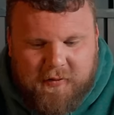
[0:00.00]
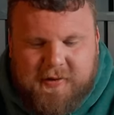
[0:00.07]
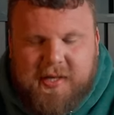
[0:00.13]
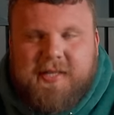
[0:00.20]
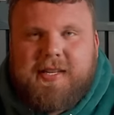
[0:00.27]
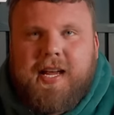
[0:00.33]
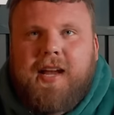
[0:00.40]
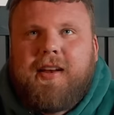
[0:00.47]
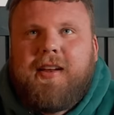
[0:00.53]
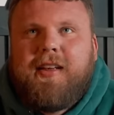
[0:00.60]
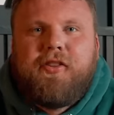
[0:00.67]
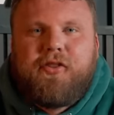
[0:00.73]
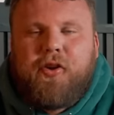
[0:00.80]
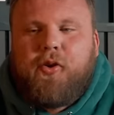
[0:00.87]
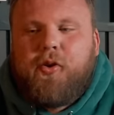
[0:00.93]
you've just done
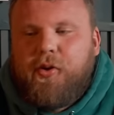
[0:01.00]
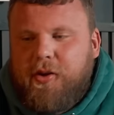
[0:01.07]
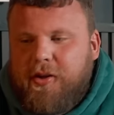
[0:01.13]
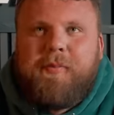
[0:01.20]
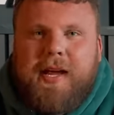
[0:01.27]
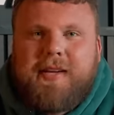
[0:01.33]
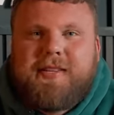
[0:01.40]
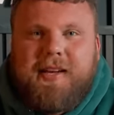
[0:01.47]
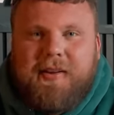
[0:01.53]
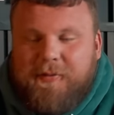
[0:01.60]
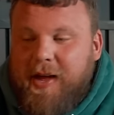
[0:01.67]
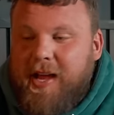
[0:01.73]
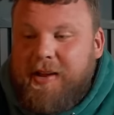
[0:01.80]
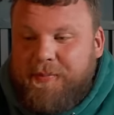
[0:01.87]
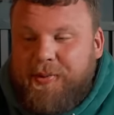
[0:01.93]
two basically
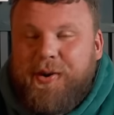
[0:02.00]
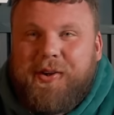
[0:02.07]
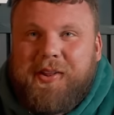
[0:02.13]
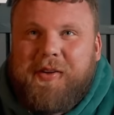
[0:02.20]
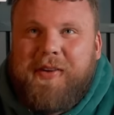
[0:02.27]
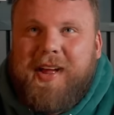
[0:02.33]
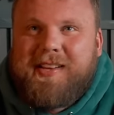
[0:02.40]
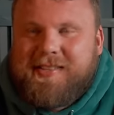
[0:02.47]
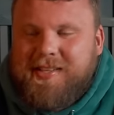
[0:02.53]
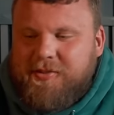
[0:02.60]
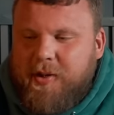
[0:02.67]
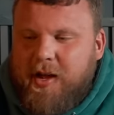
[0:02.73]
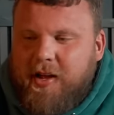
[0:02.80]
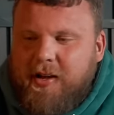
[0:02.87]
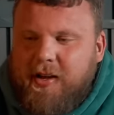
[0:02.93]
very brutal events as well.